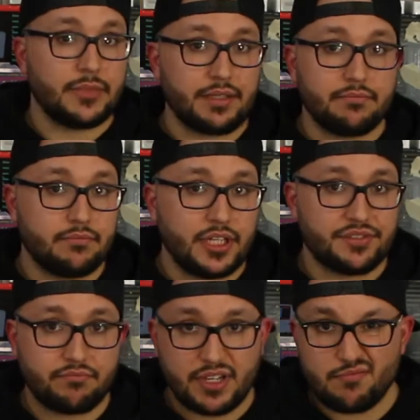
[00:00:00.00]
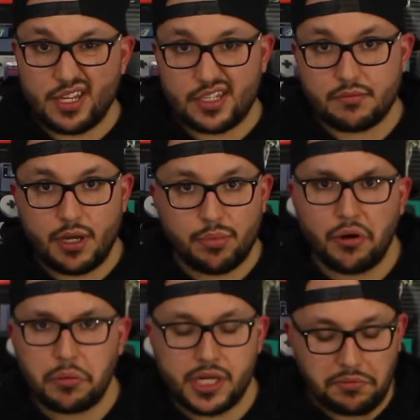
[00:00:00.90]
But let's make this
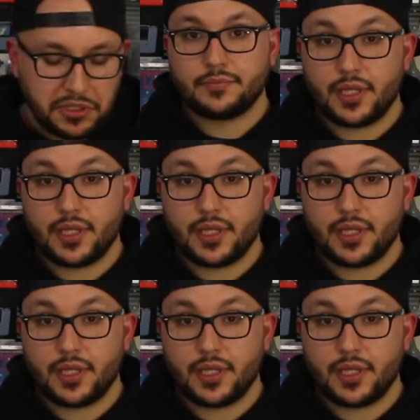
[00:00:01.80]
appropriate.